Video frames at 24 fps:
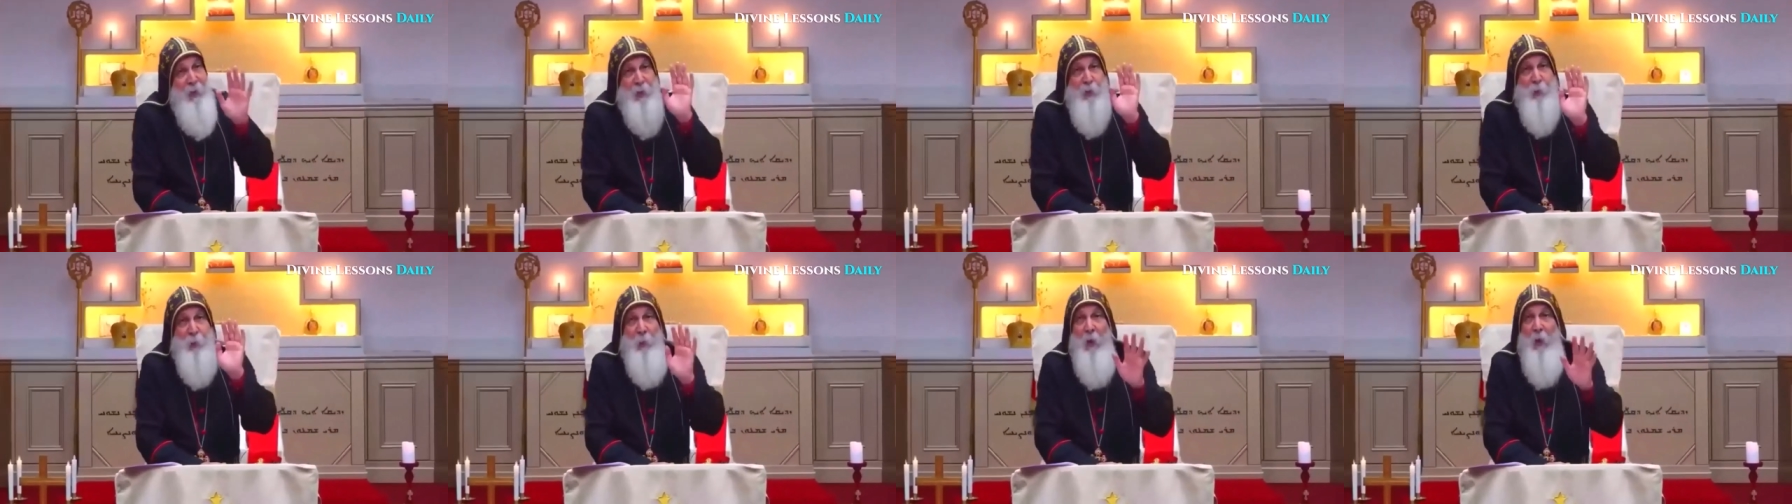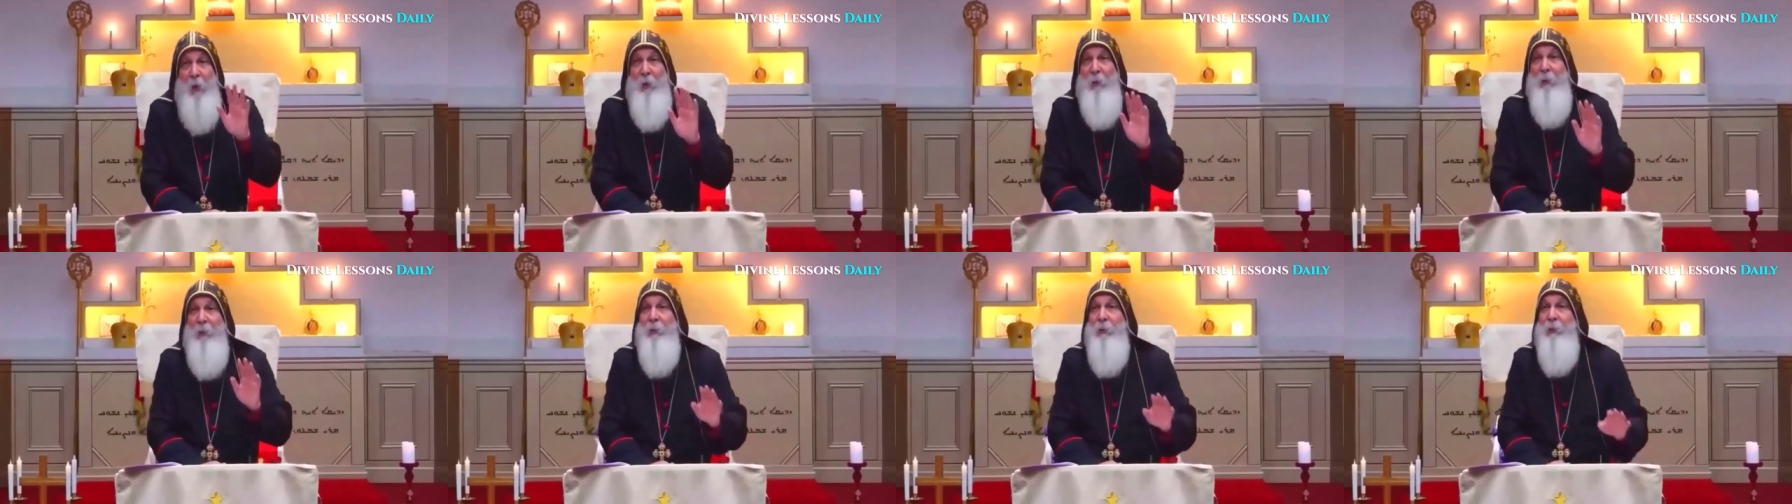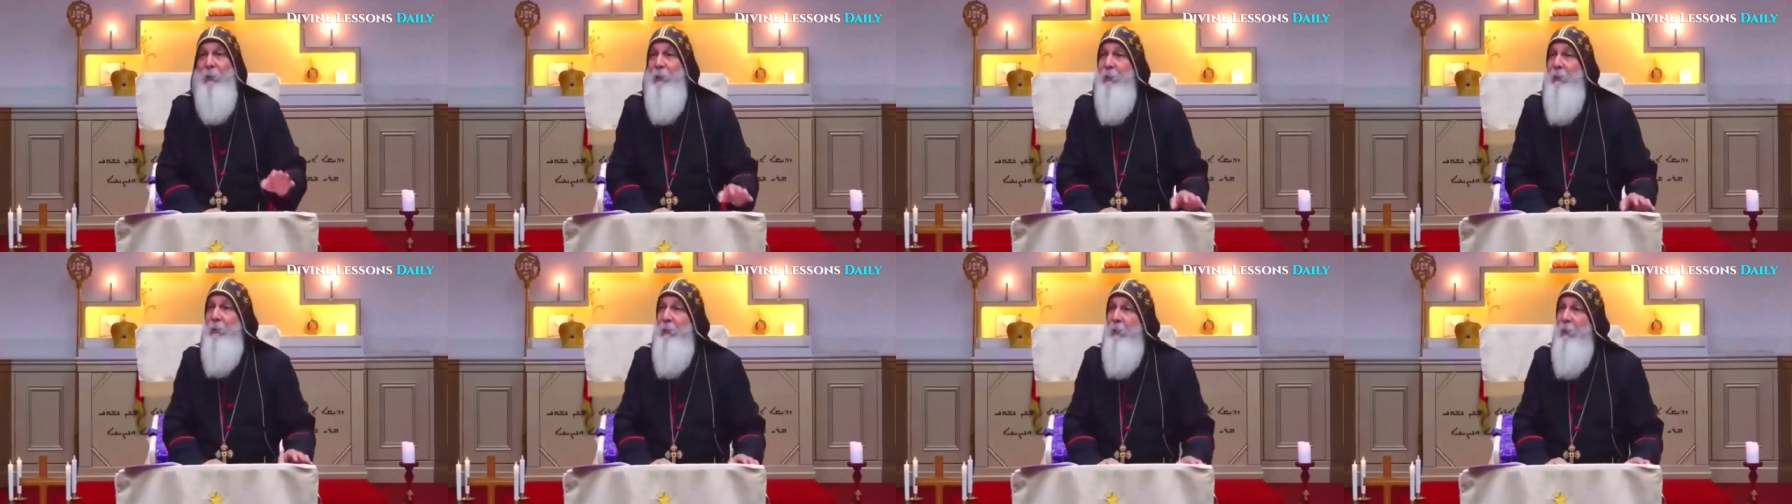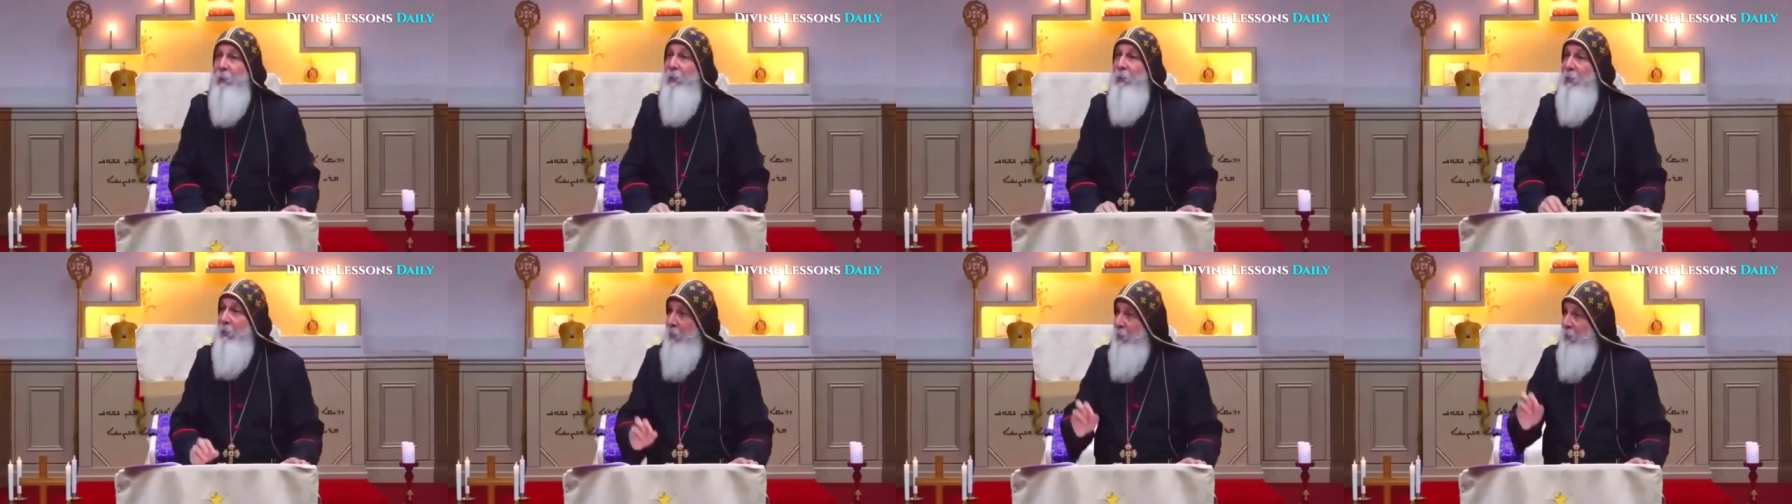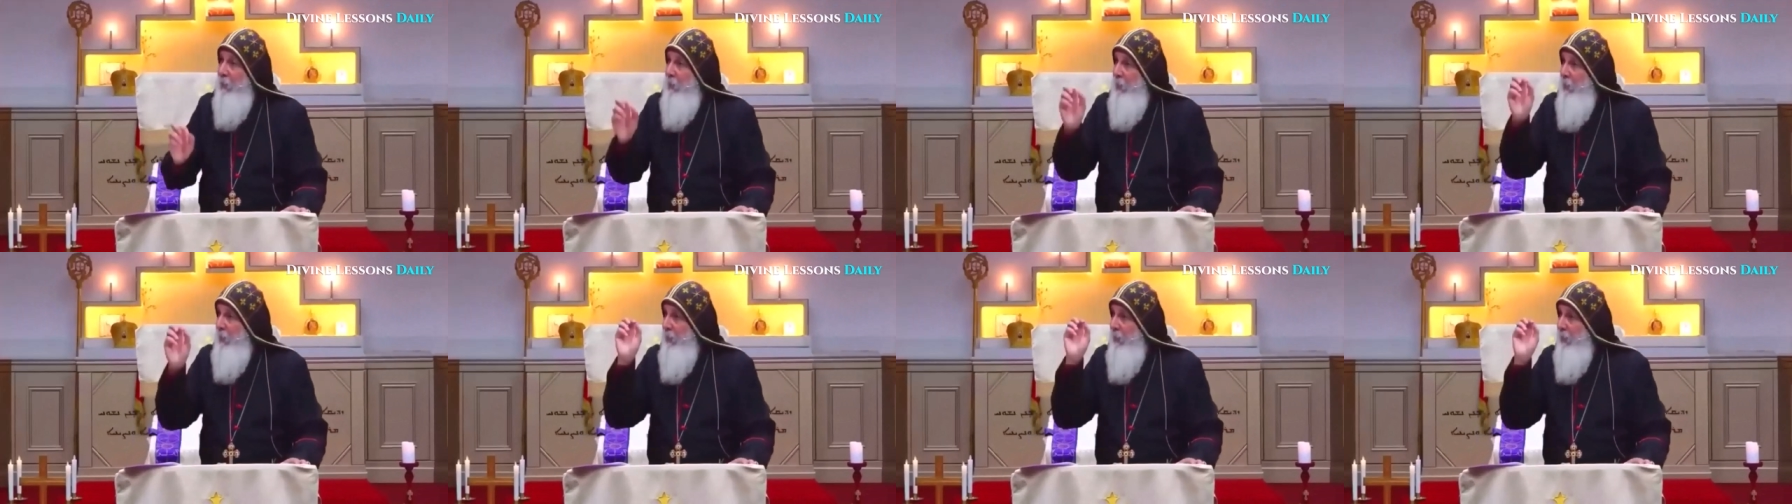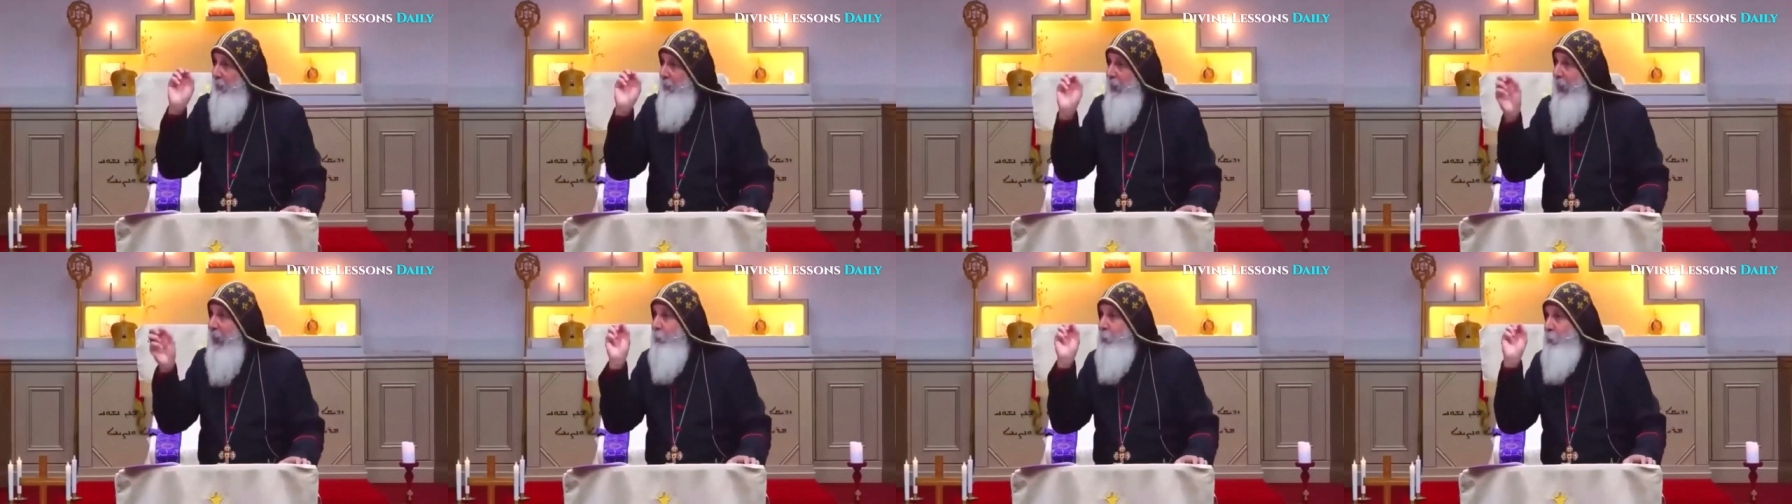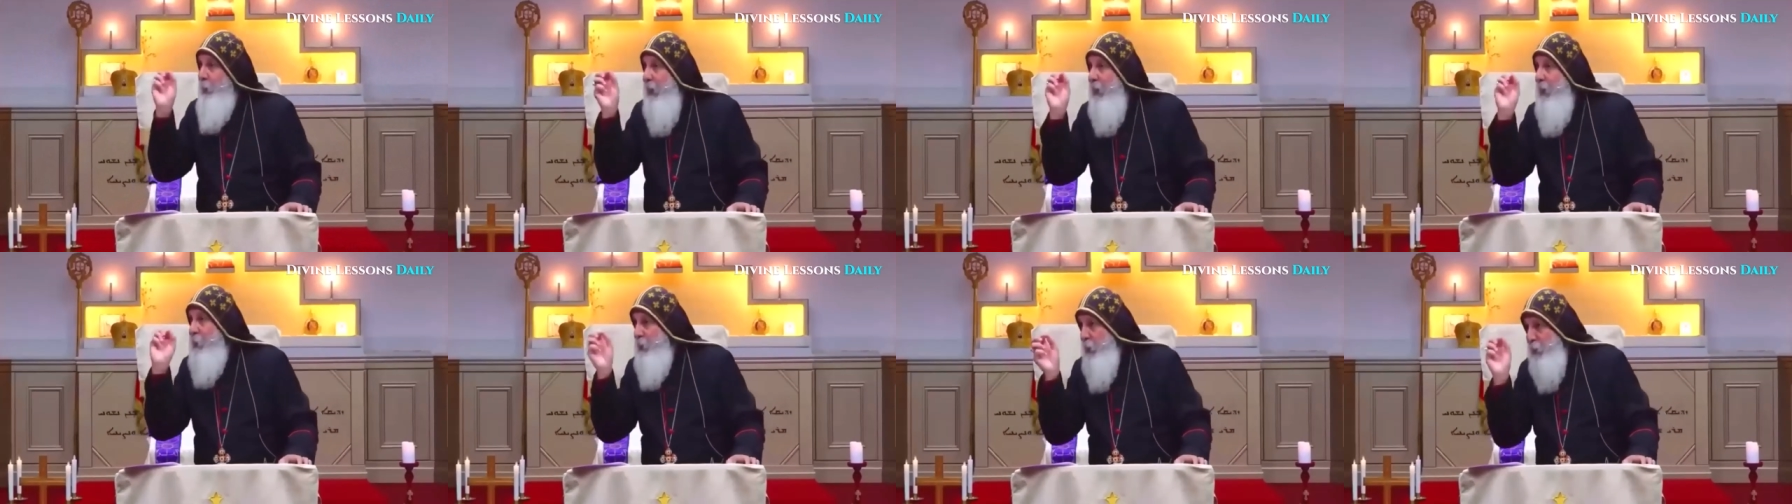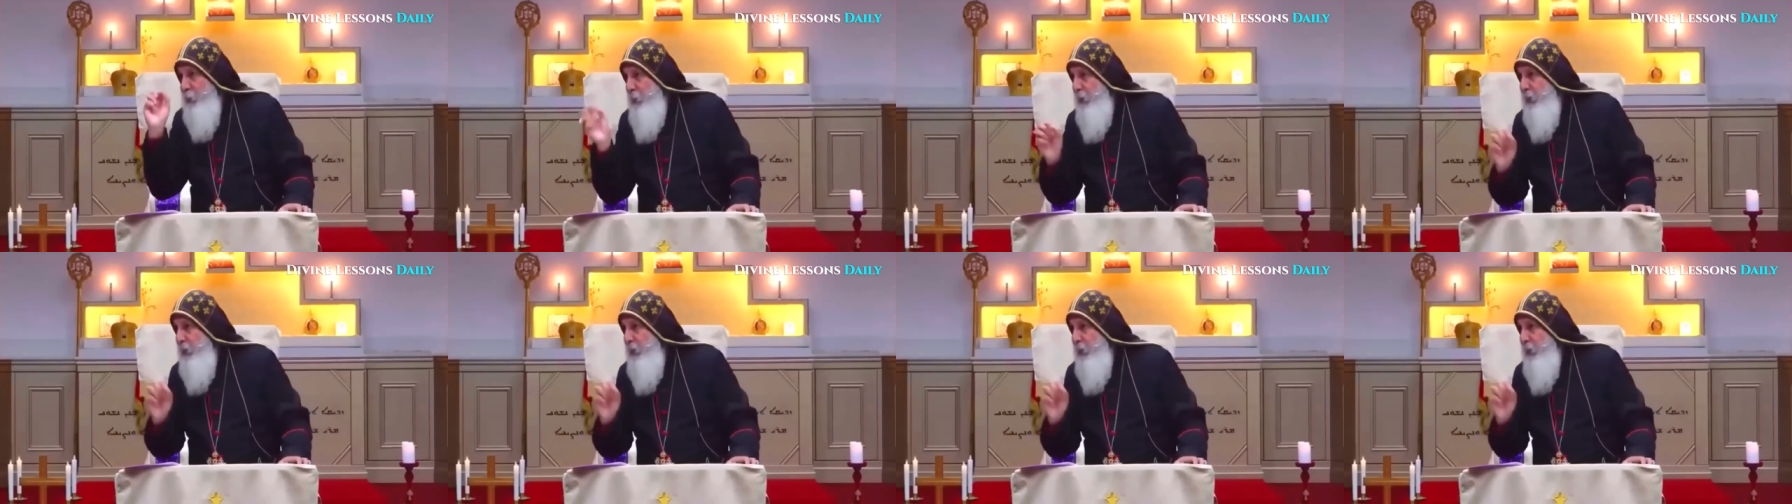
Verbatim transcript: this world? Let Jesus